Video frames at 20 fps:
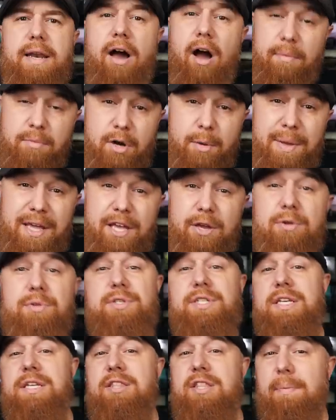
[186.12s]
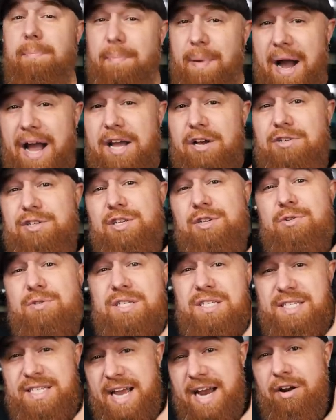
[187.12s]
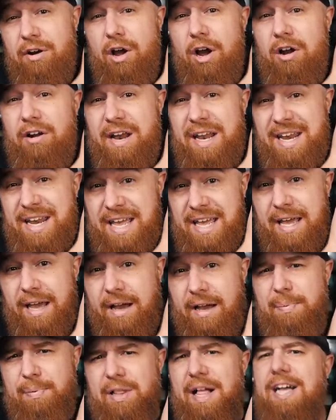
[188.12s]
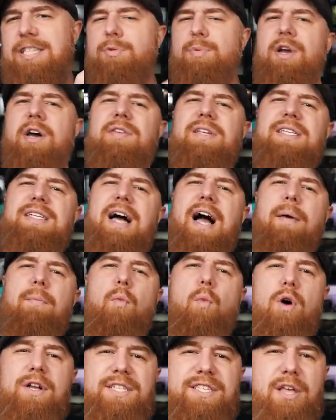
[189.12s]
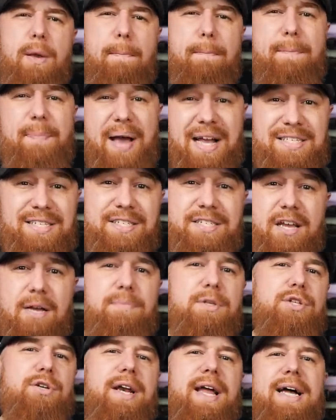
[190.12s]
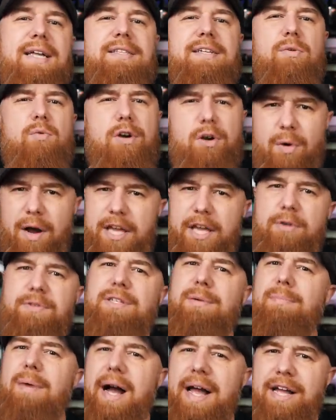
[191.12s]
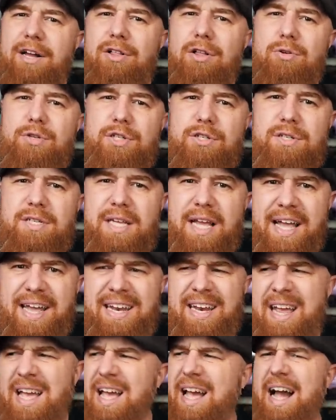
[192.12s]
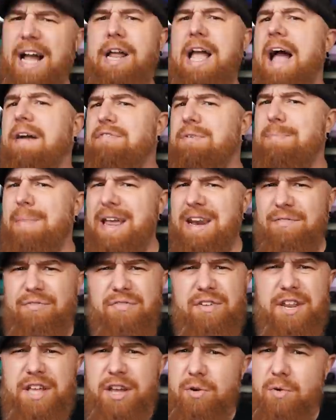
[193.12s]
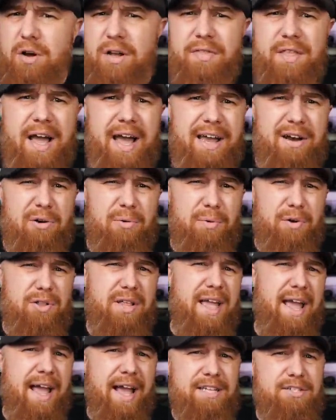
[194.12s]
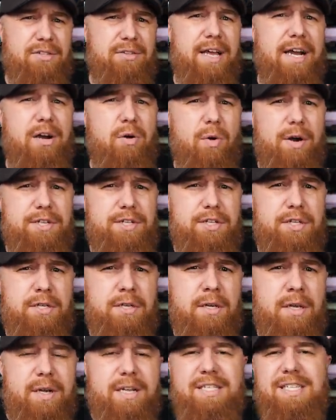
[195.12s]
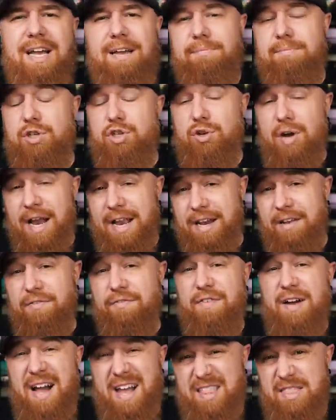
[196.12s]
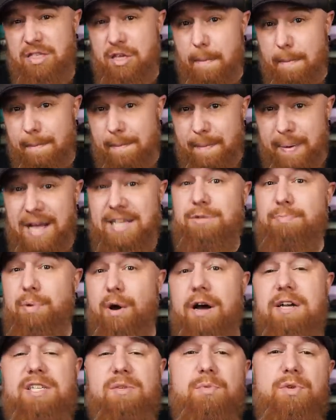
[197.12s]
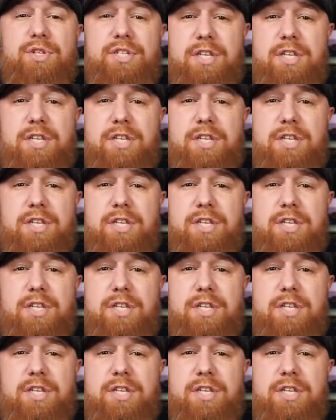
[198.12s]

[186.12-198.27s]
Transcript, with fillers: Now I'm gonna be using the Bio Dude's Terra Arenia. People ask me all the time, what's the best substrate out there? What do I use in my enclosures? And I haven't made a video on that or really answered that question because I'm trying to find the best possible